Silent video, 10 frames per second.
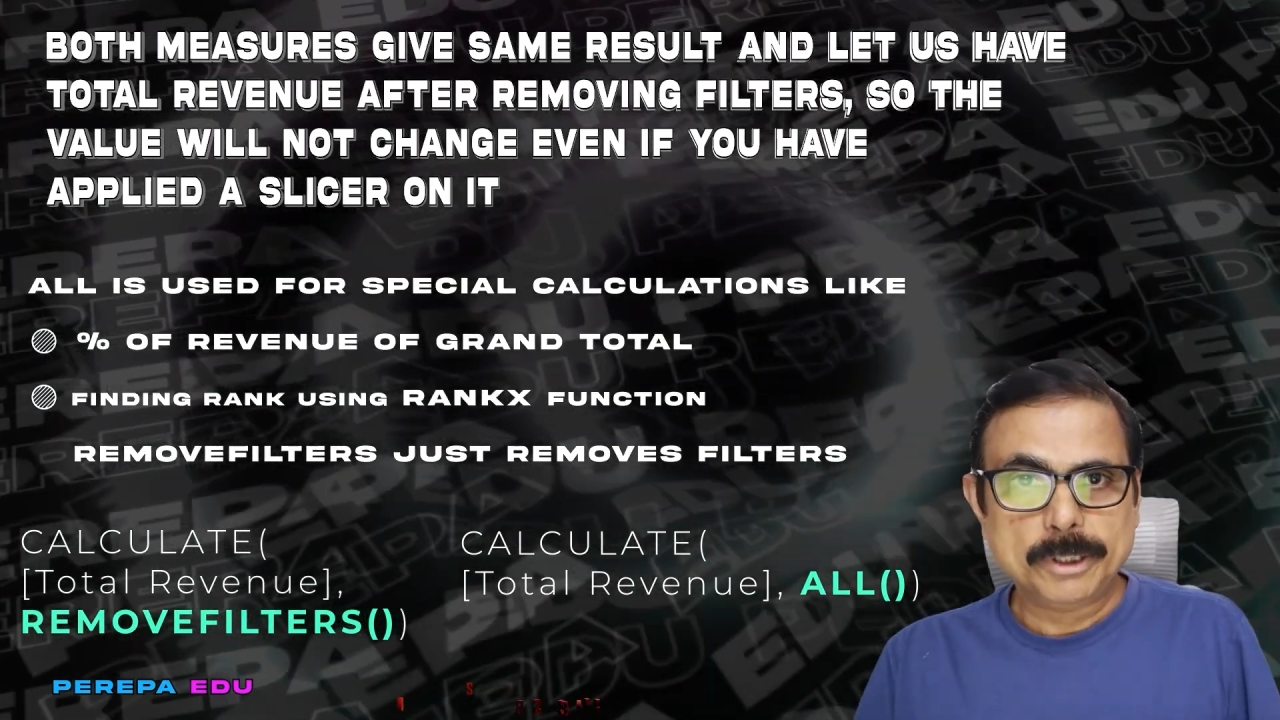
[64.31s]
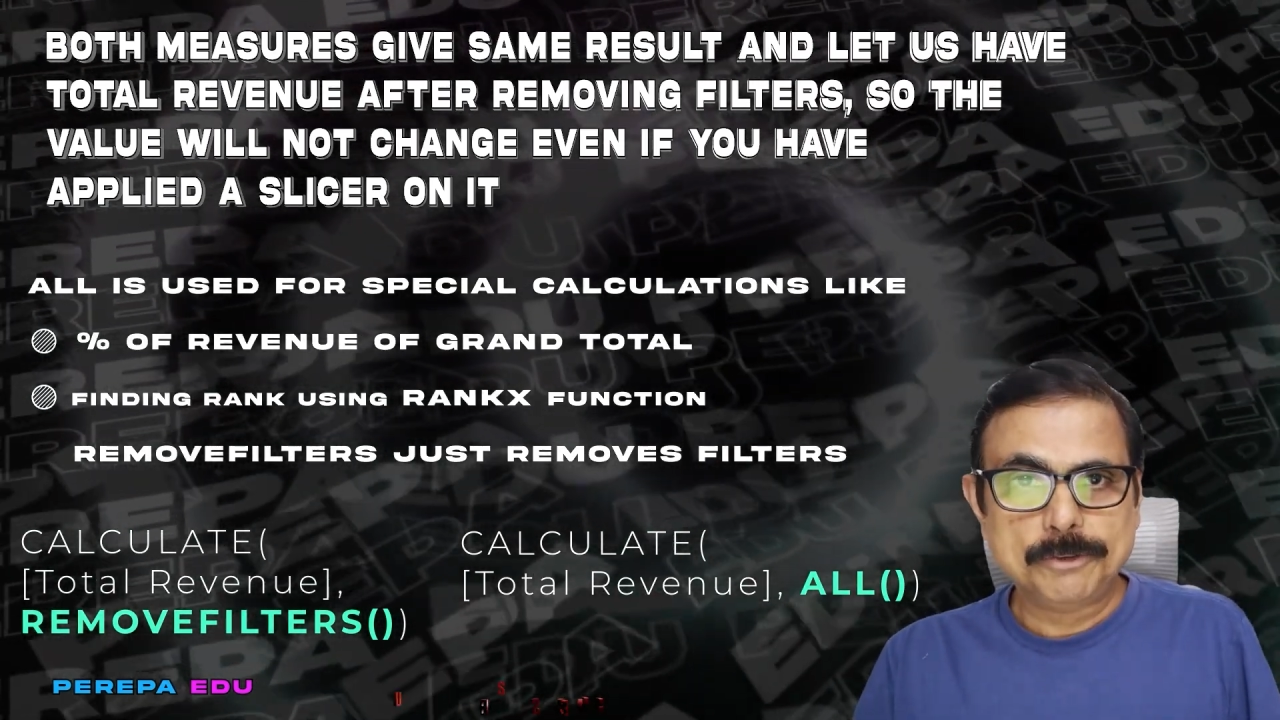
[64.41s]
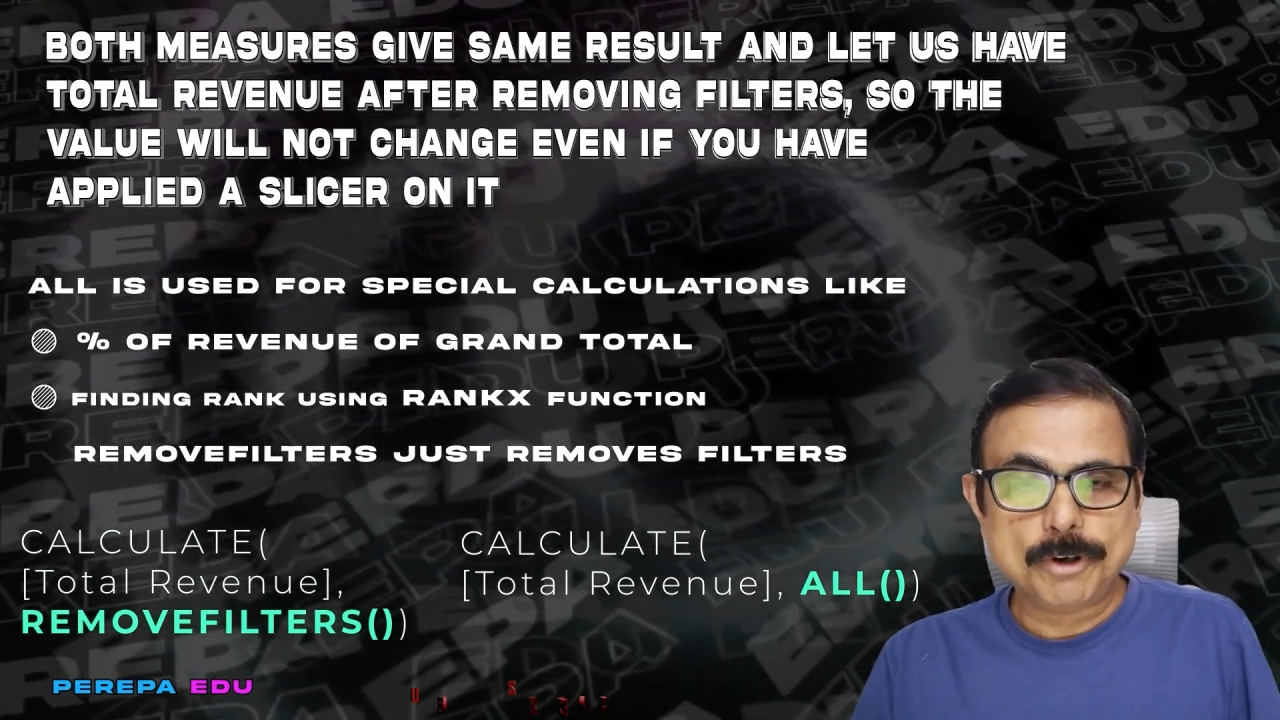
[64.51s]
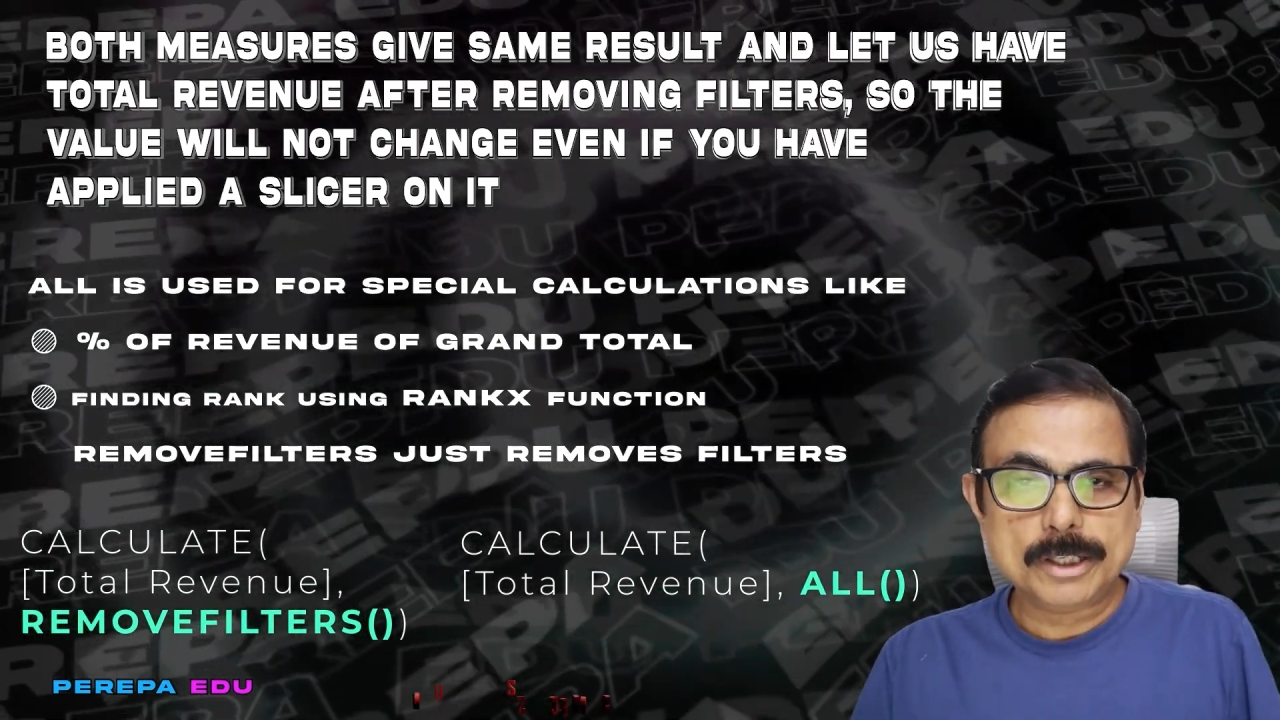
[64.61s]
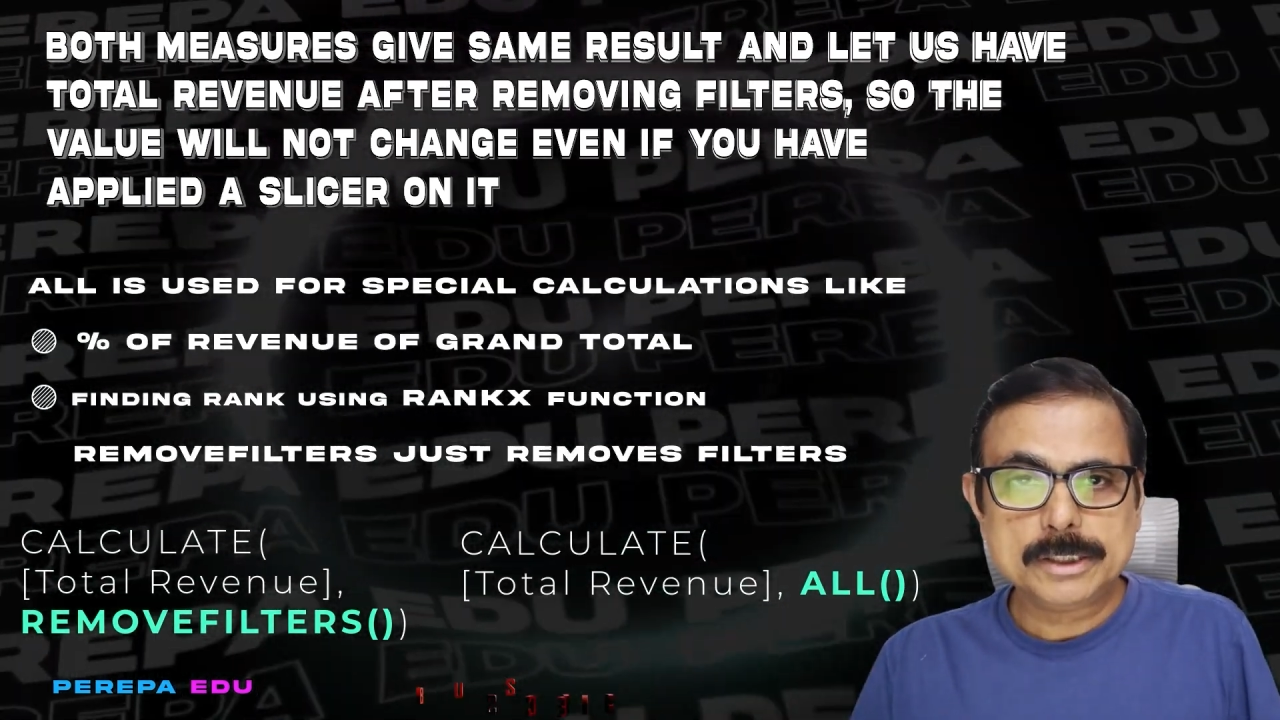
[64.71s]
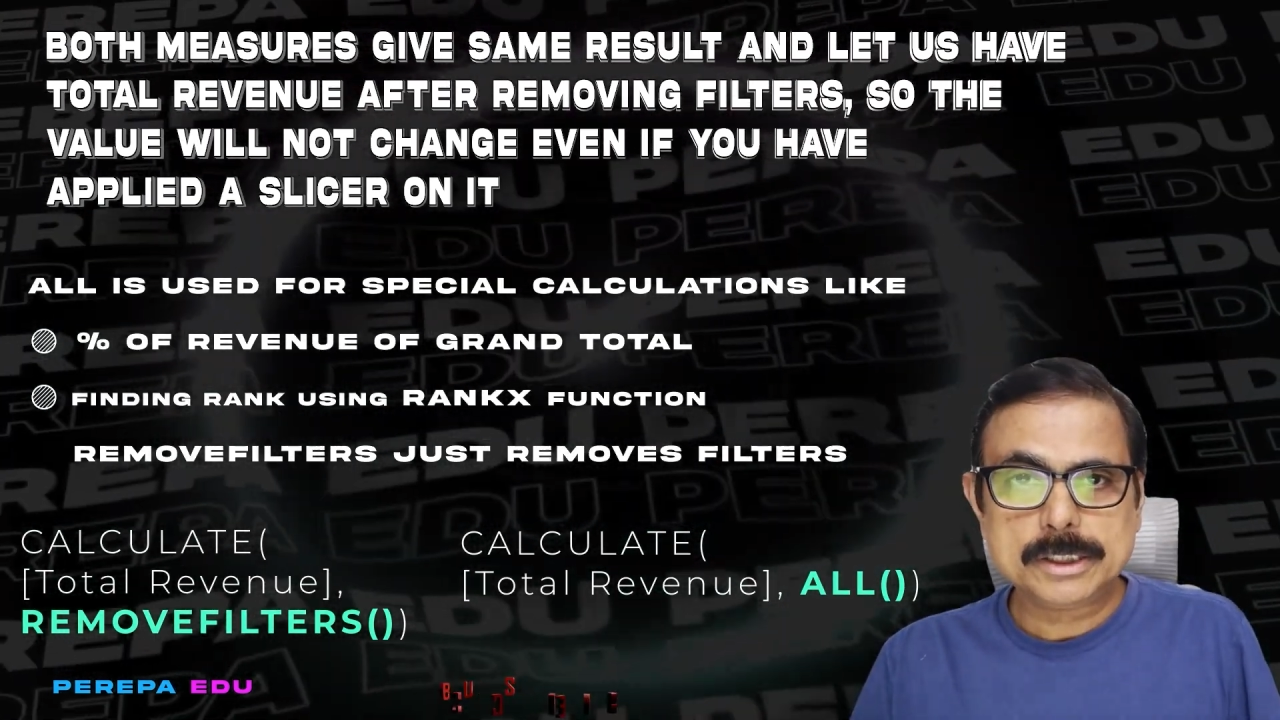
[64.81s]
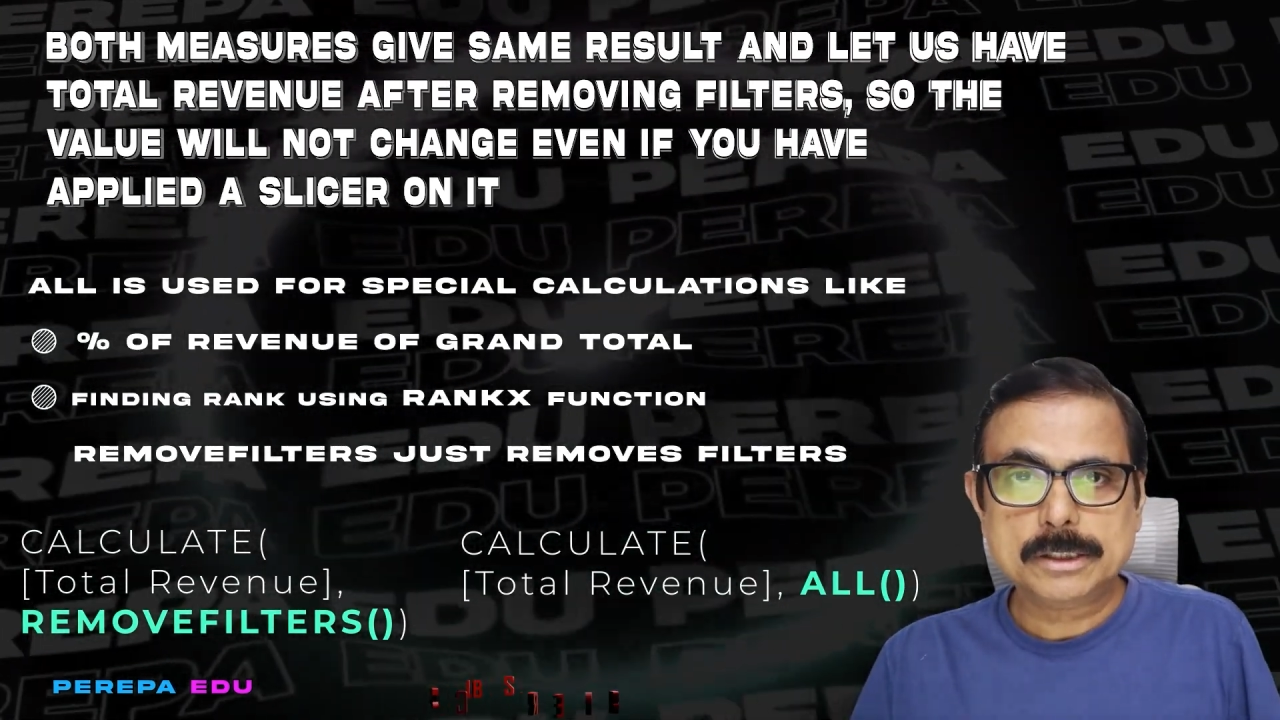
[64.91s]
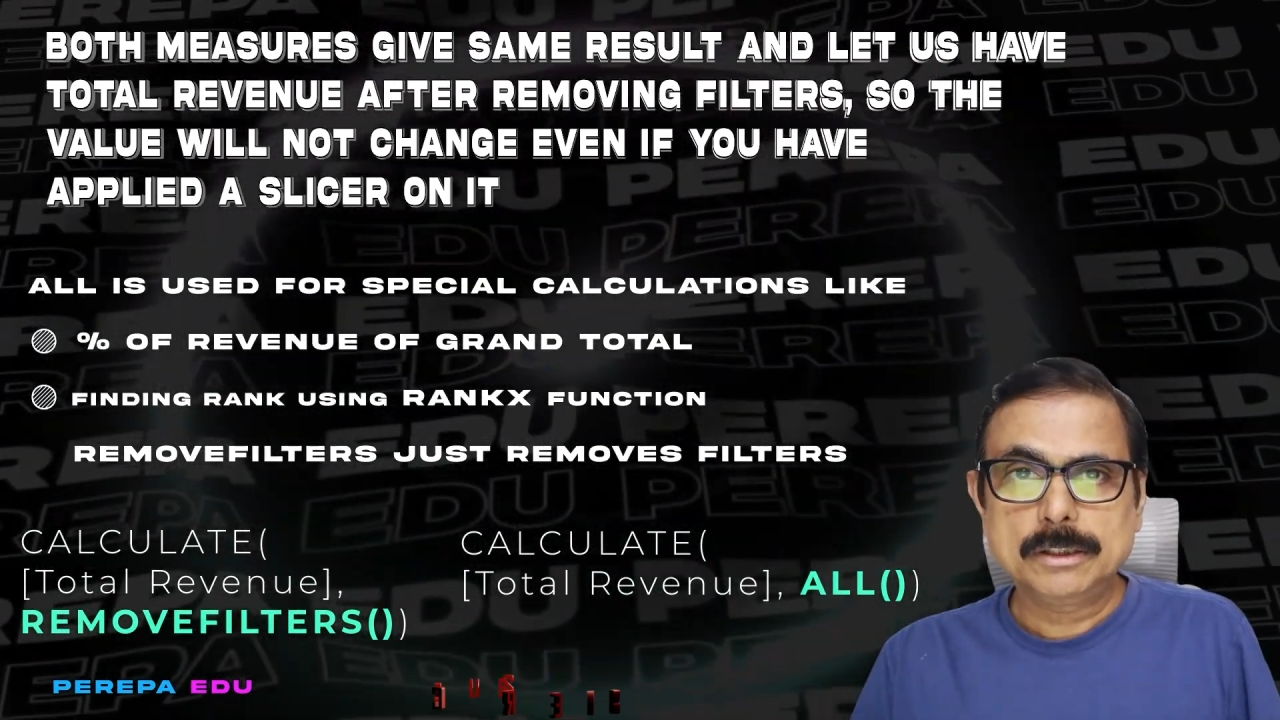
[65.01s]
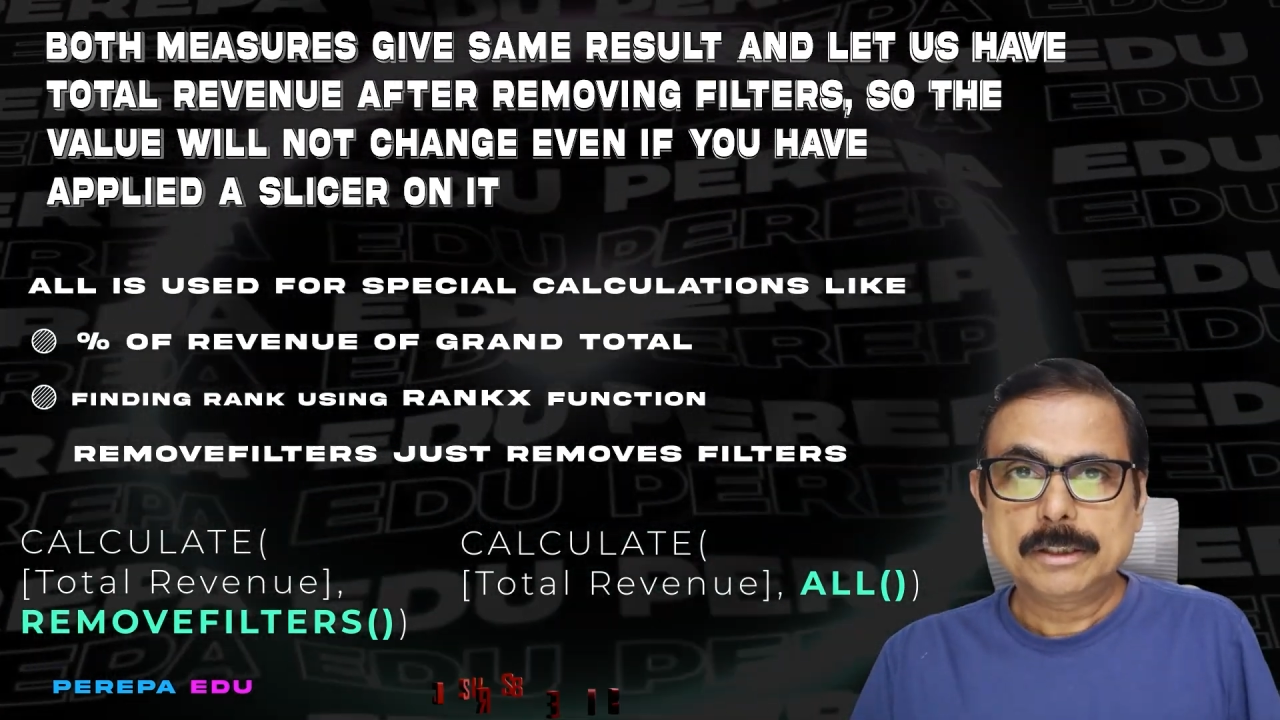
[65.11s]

advanced